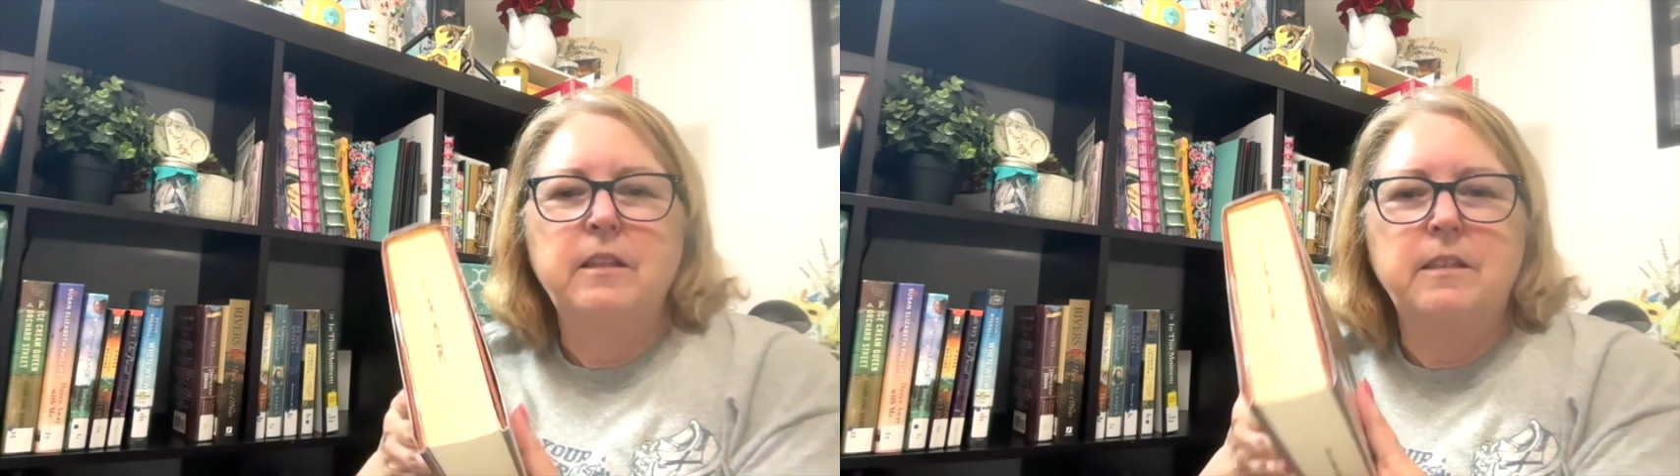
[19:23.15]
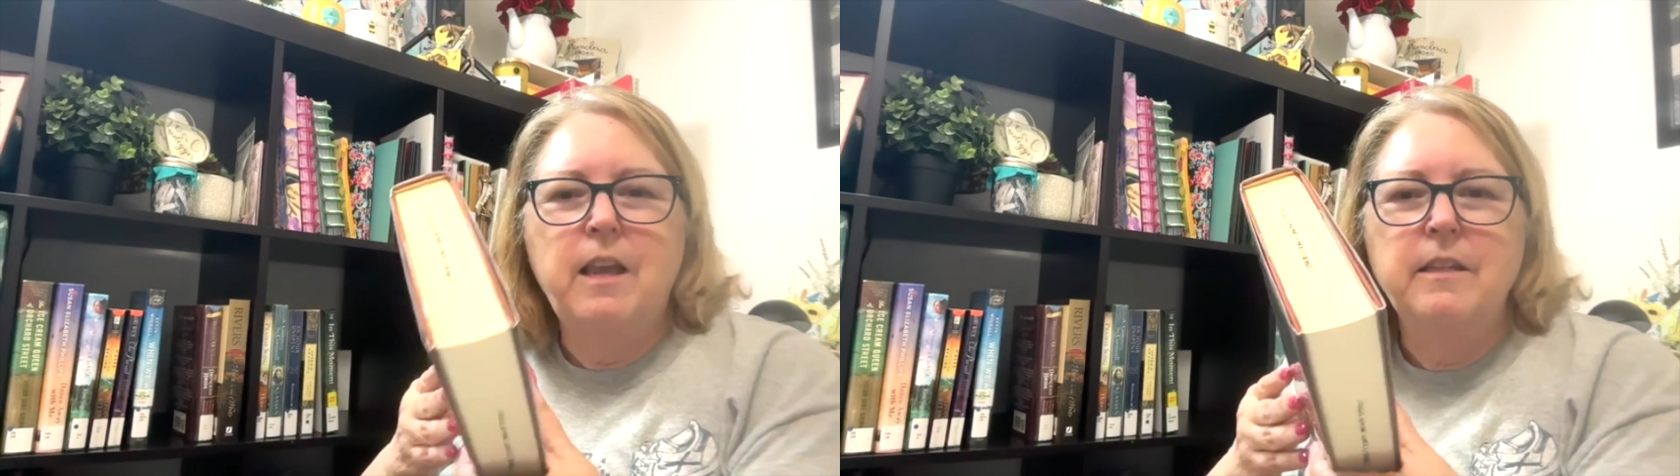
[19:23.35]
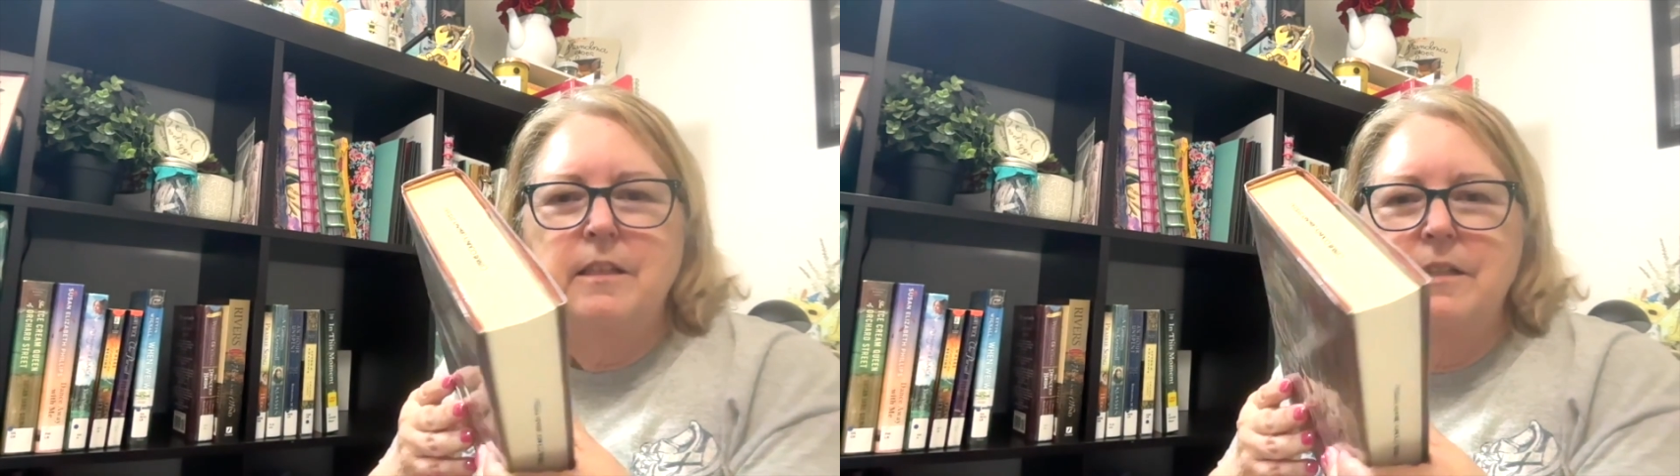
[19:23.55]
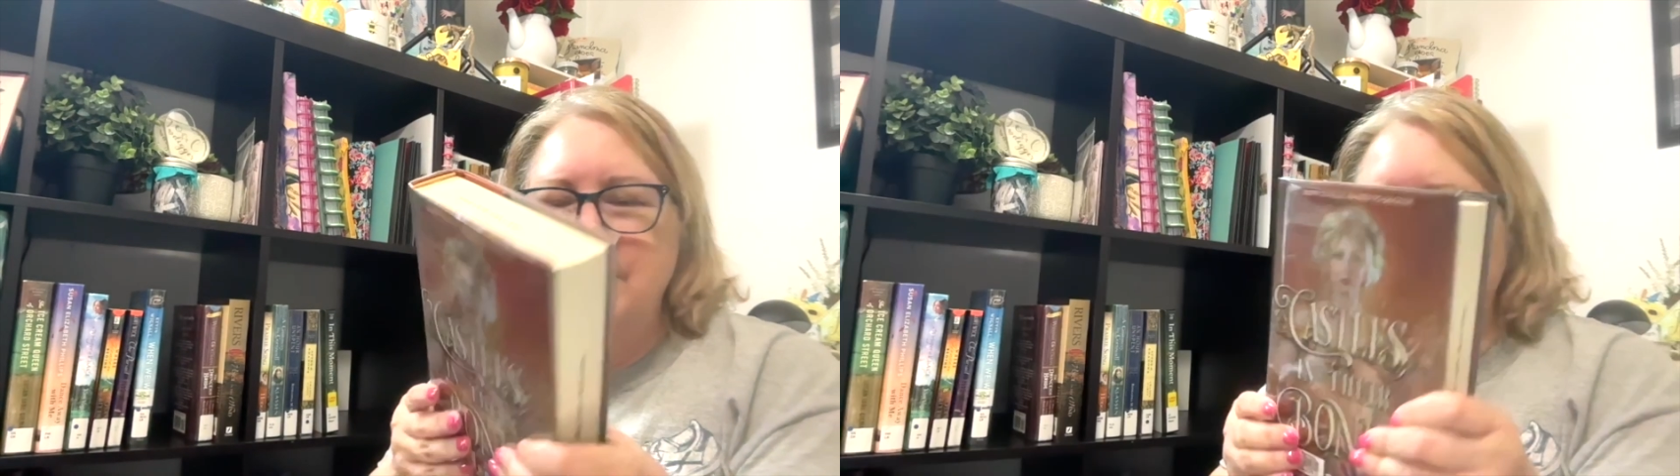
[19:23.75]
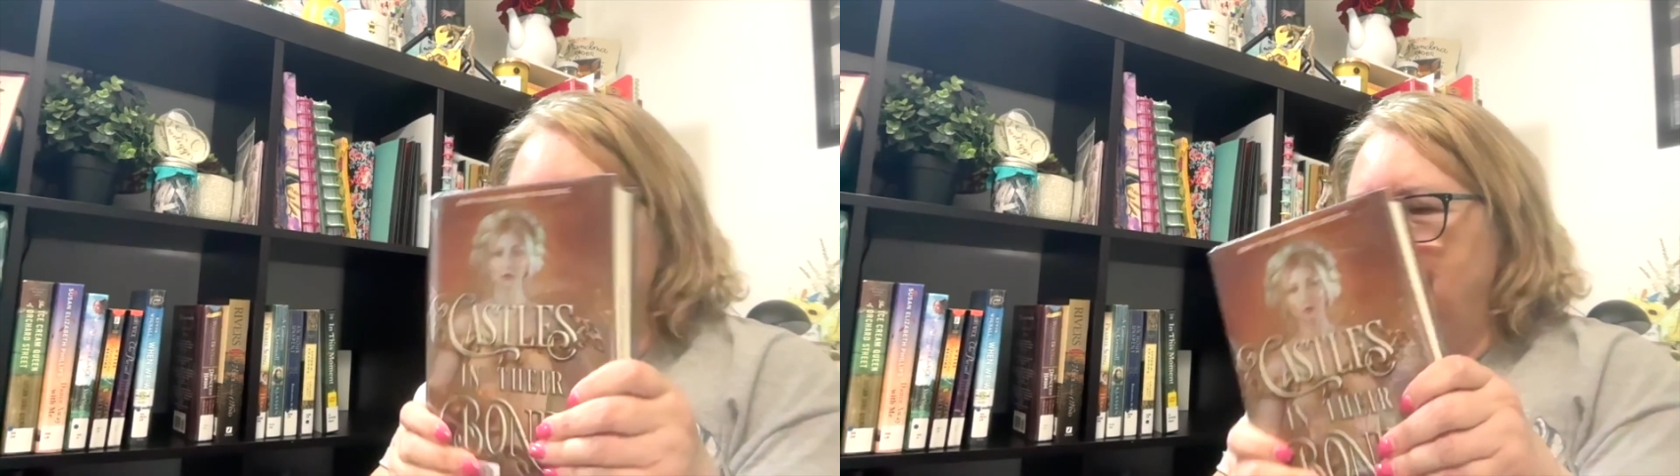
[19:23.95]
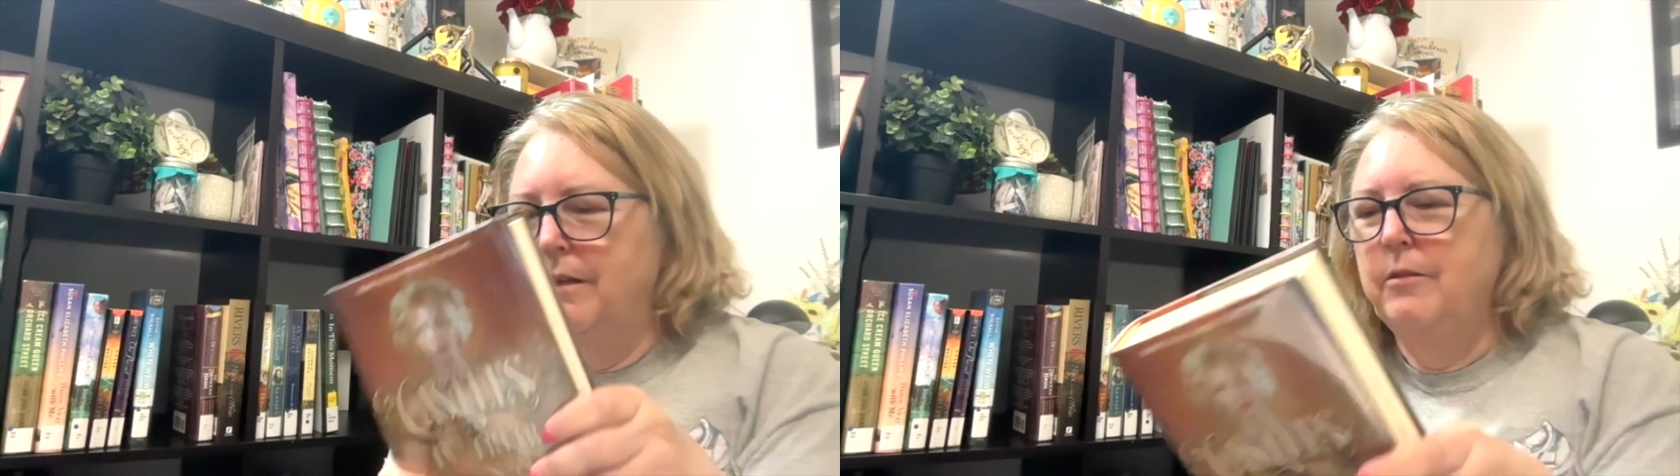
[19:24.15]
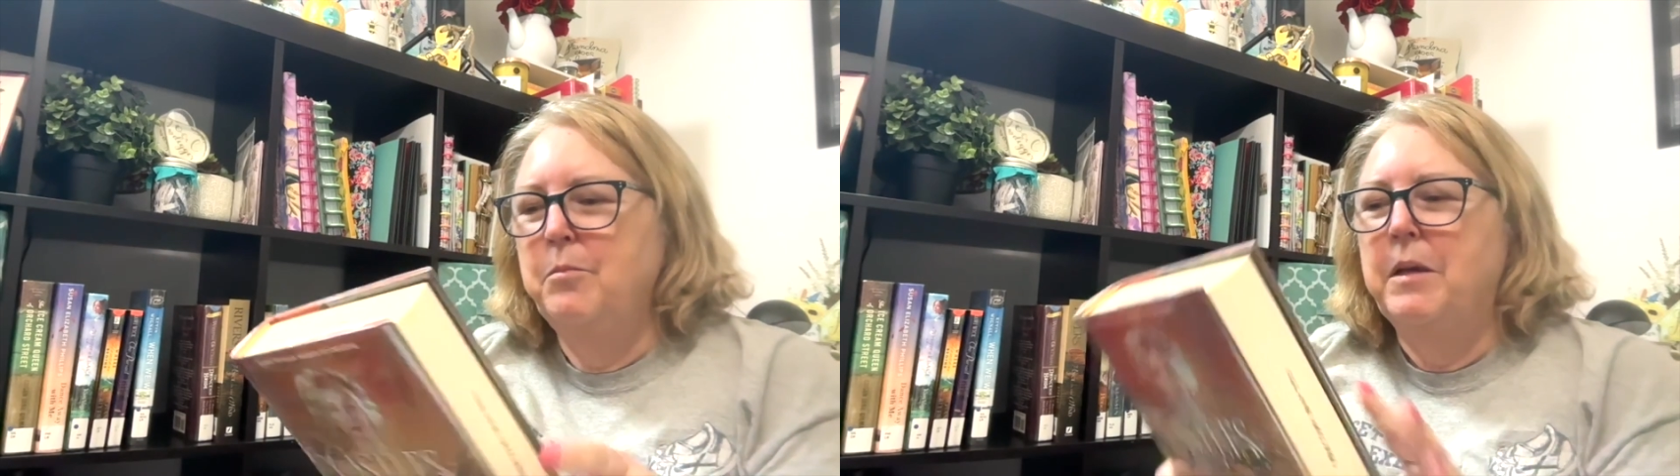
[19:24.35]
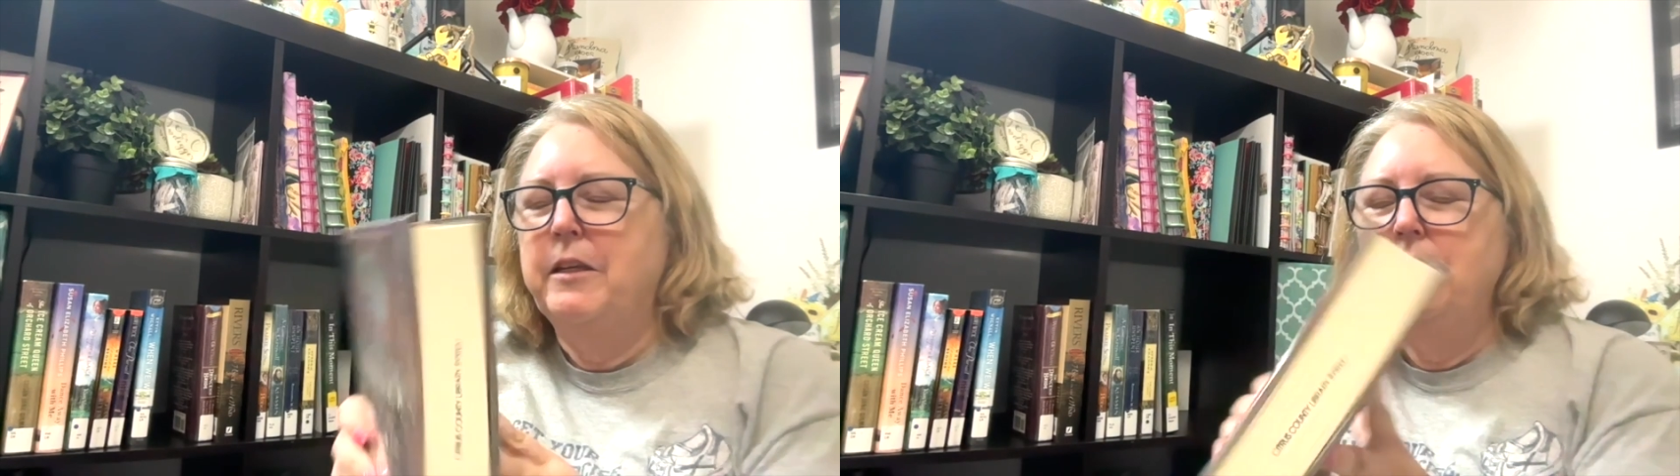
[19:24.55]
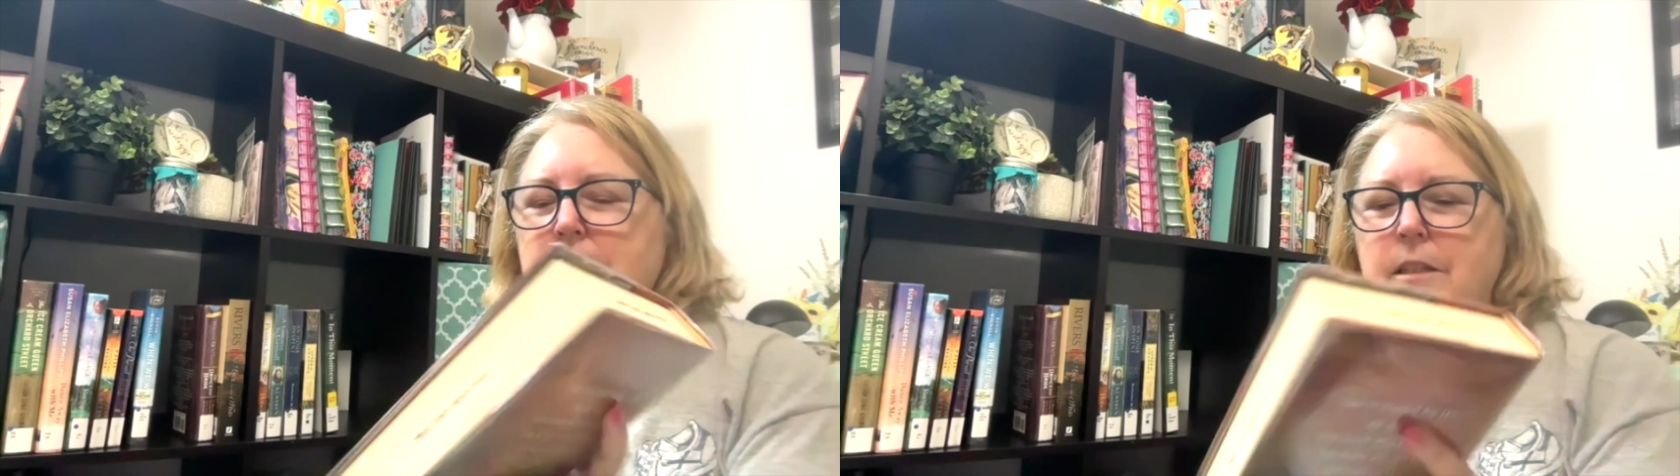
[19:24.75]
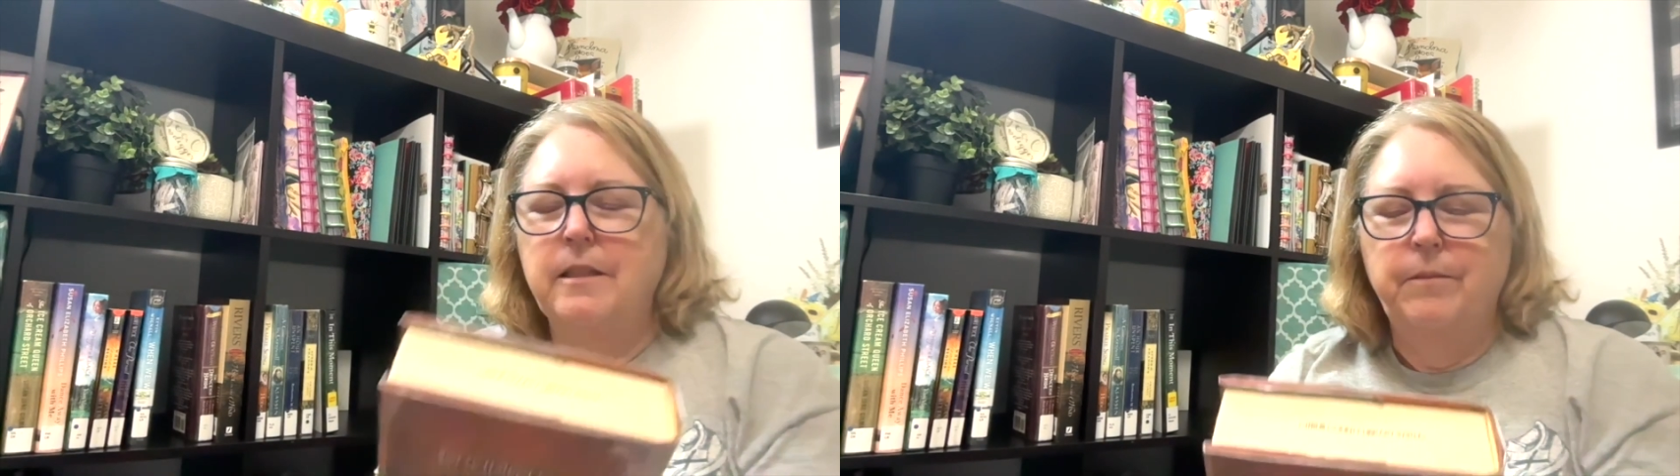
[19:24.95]
size of this one. Oh my
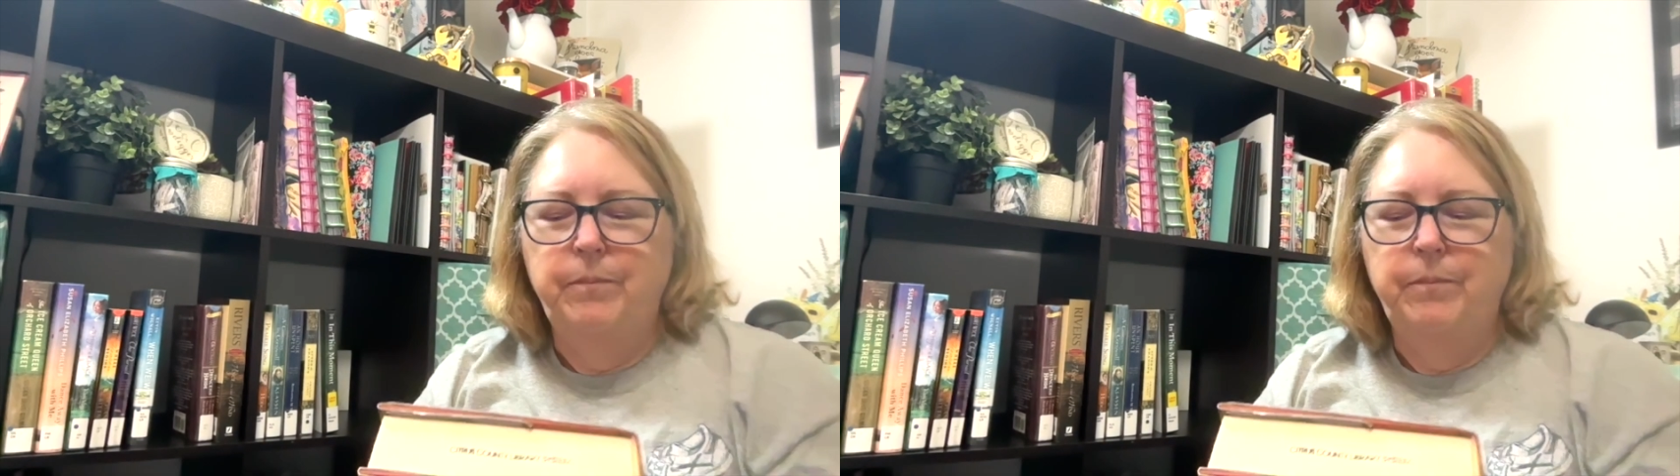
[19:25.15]
goodness.